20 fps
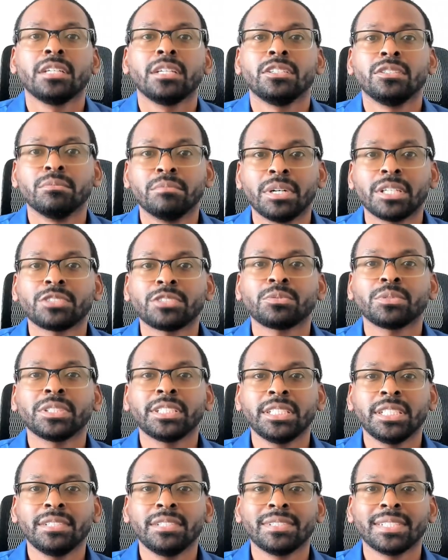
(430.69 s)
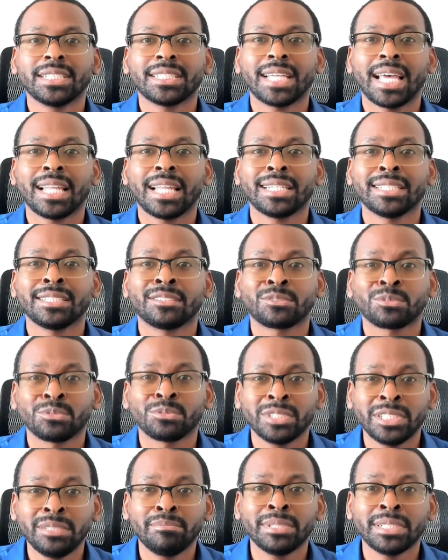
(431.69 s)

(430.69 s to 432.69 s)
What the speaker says: You must receive this at least 3